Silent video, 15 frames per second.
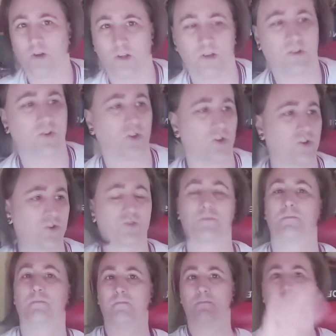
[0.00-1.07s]
to just
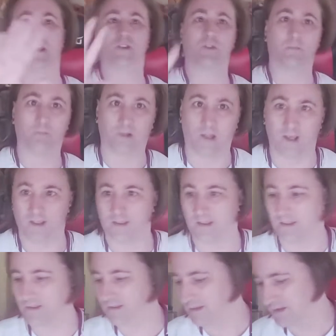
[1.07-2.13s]
pick some places